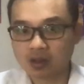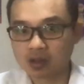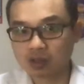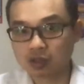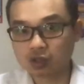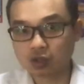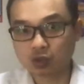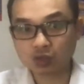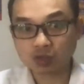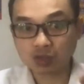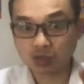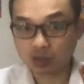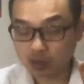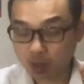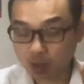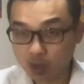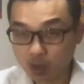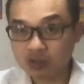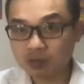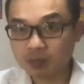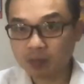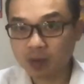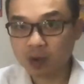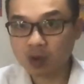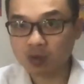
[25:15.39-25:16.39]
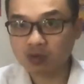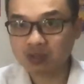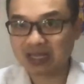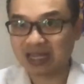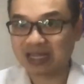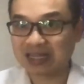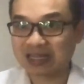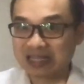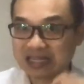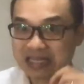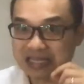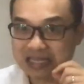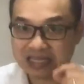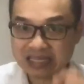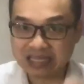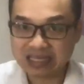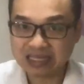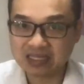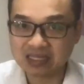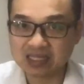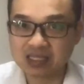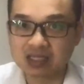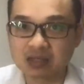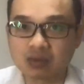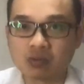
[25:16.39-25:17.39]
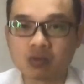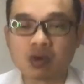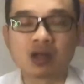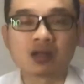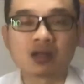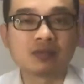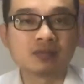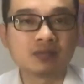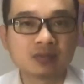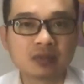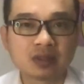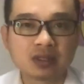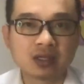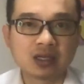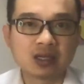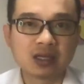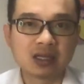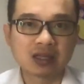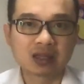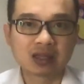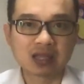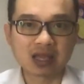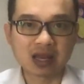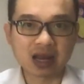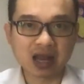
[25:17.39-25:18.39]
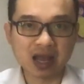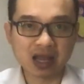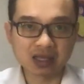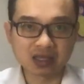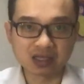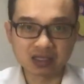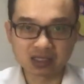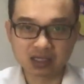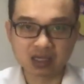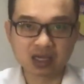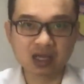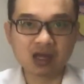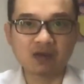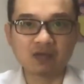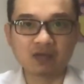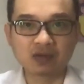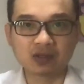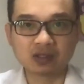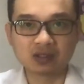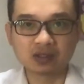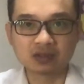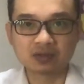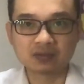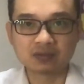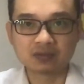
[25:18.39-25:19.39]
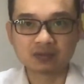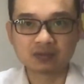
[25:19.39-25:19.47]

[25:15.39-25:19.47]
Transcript: So those posts are the easier one that I discover,